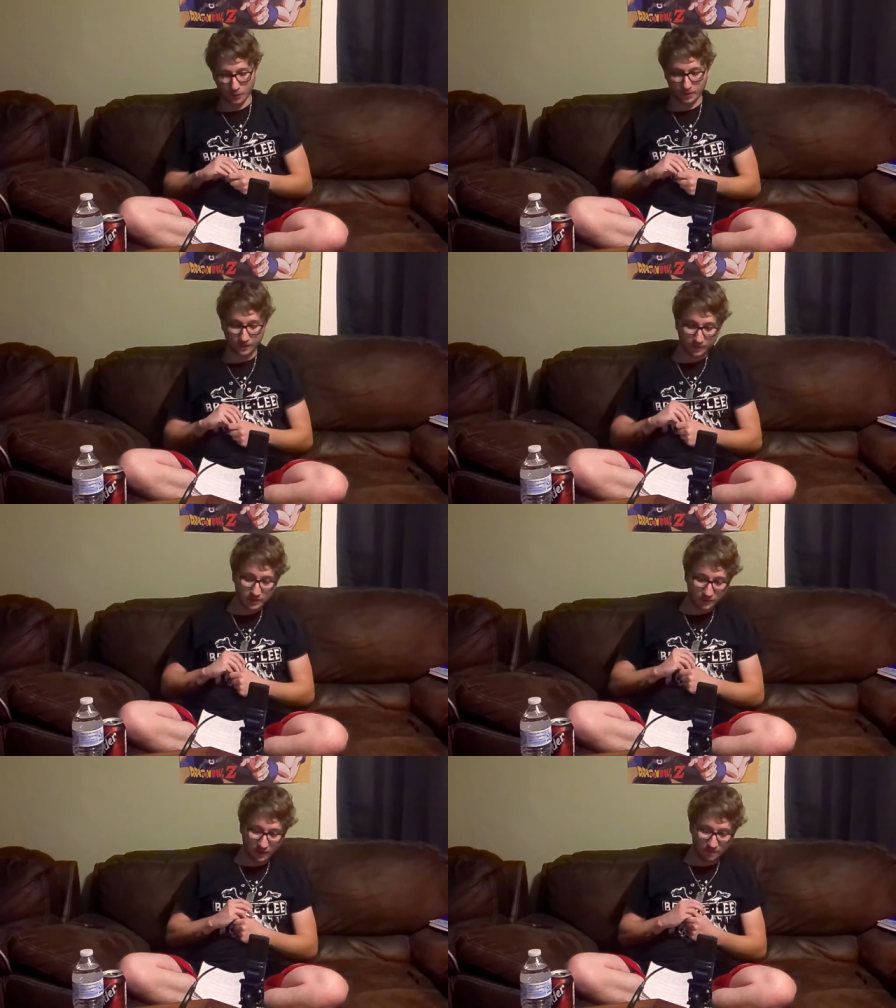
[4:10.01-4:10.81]
Around the
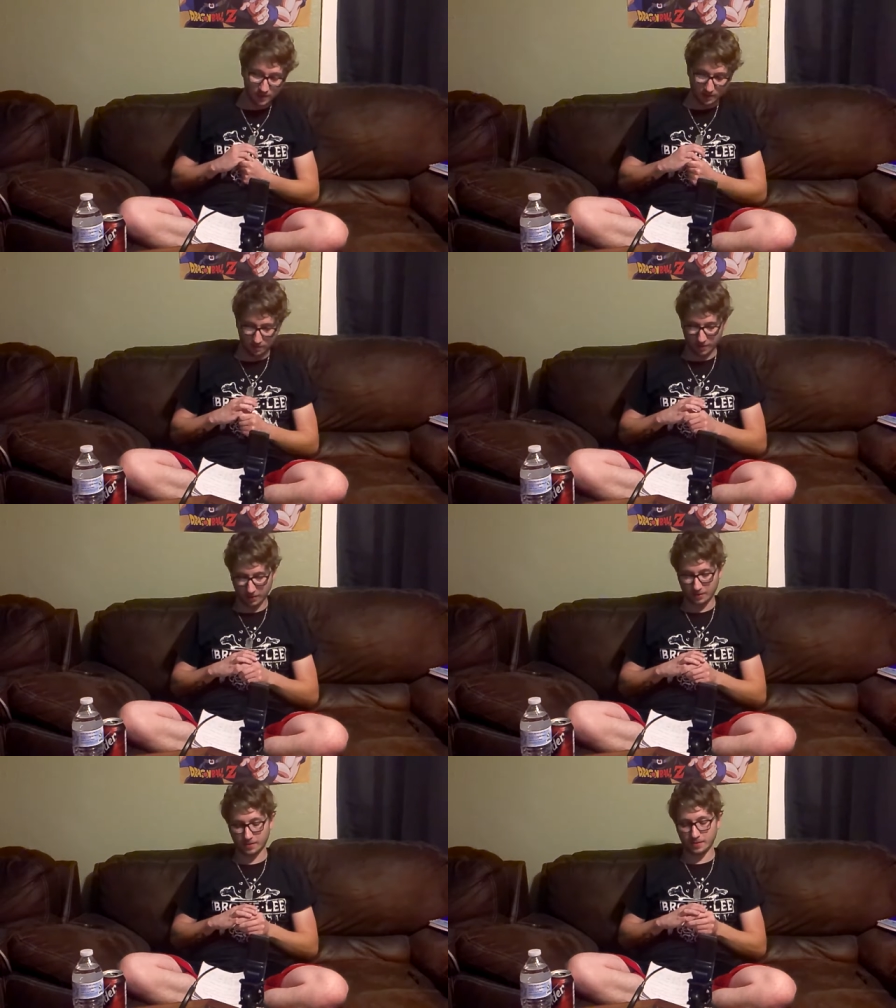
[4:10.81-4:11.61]
55-minute
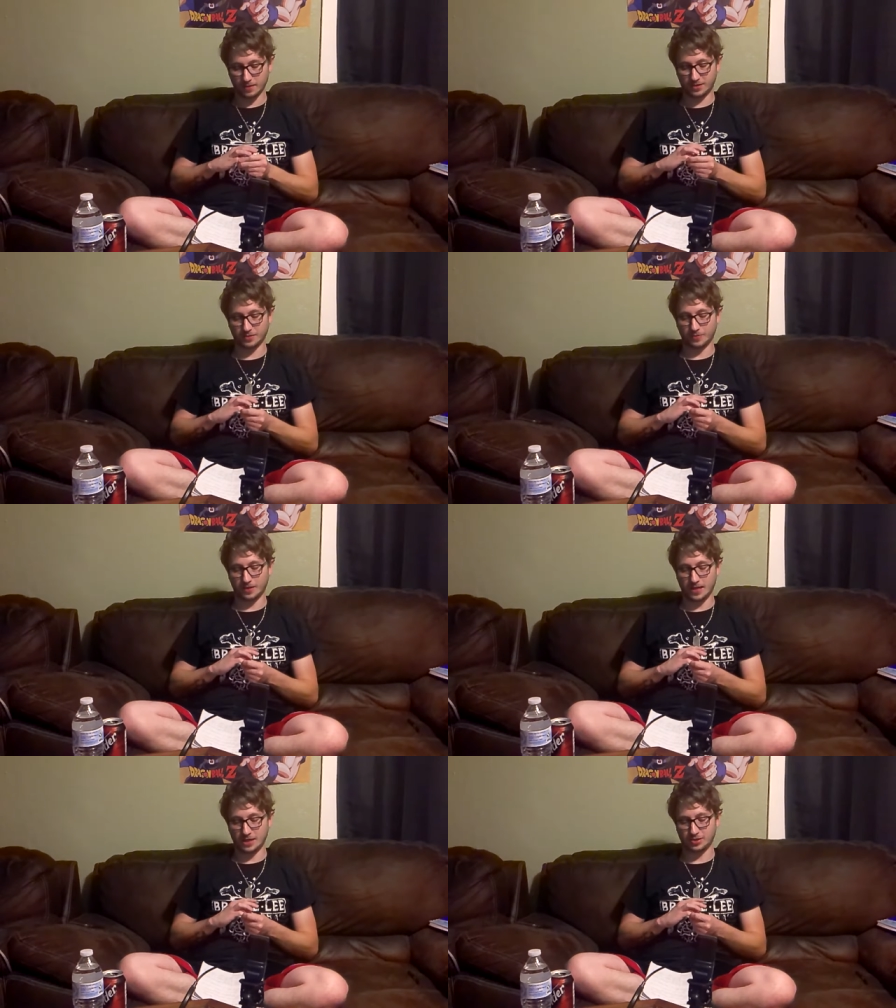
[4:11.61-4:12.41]
mark, this is the one
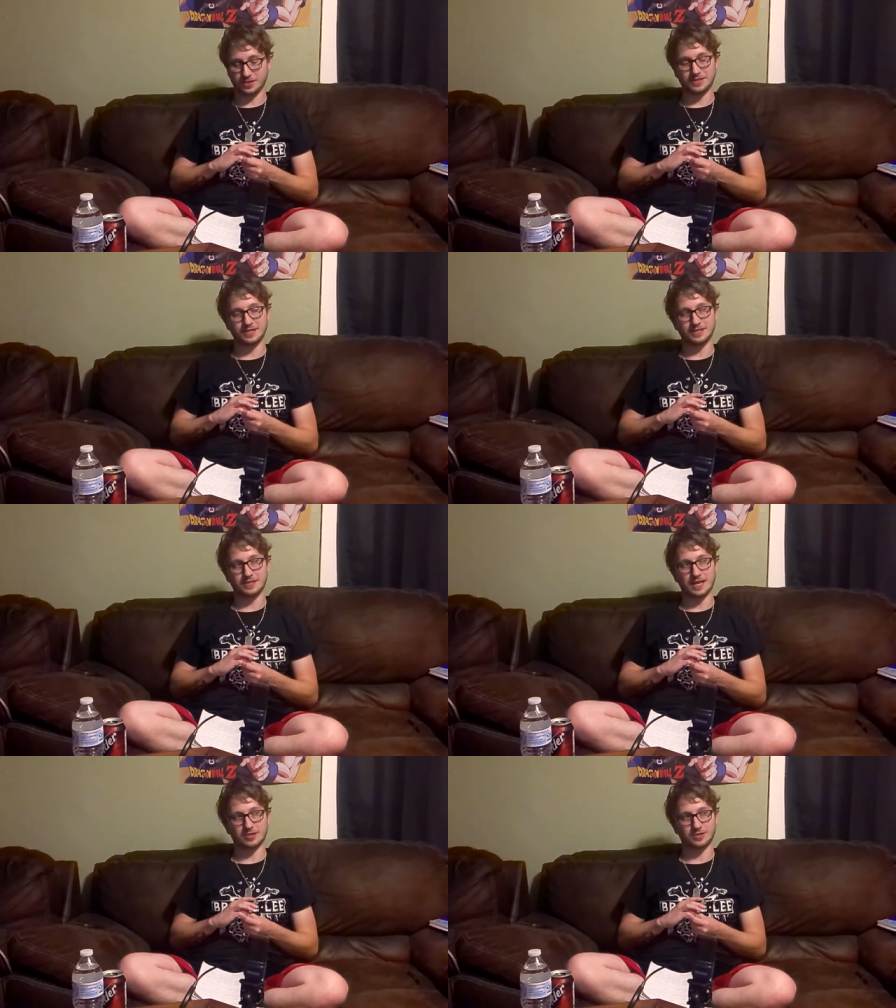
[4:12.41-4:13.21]
I actually didn't
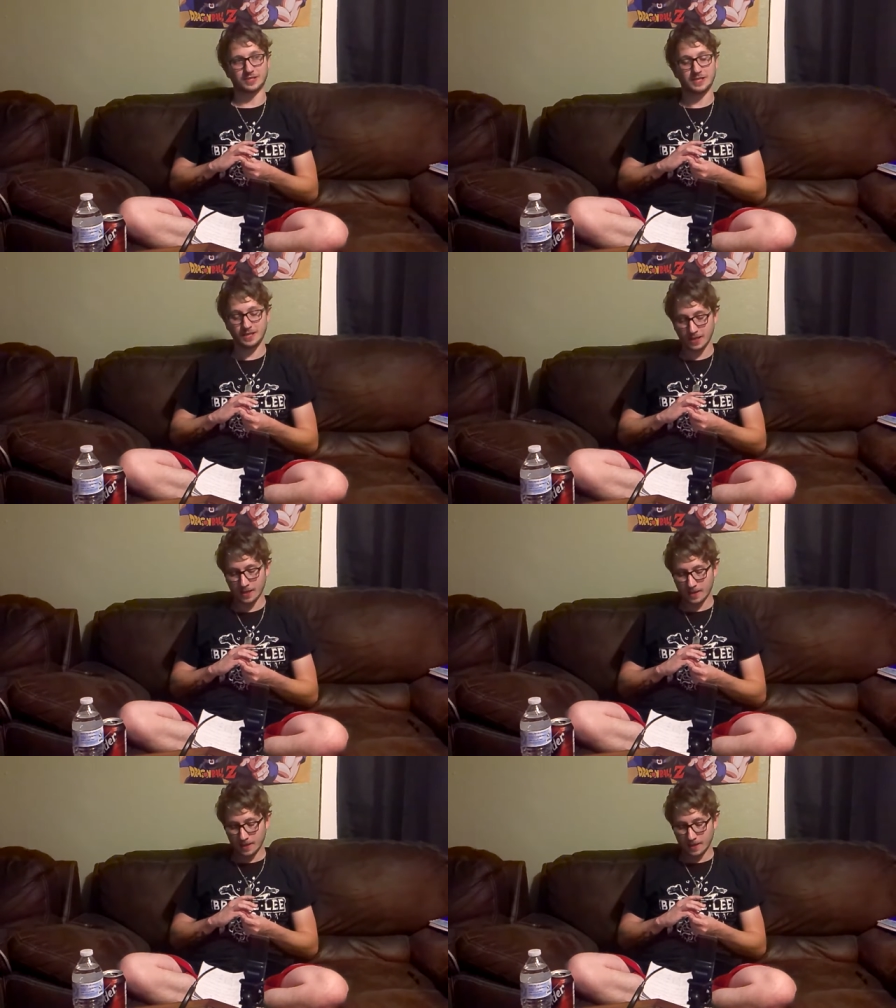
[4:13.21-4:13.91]
actually see.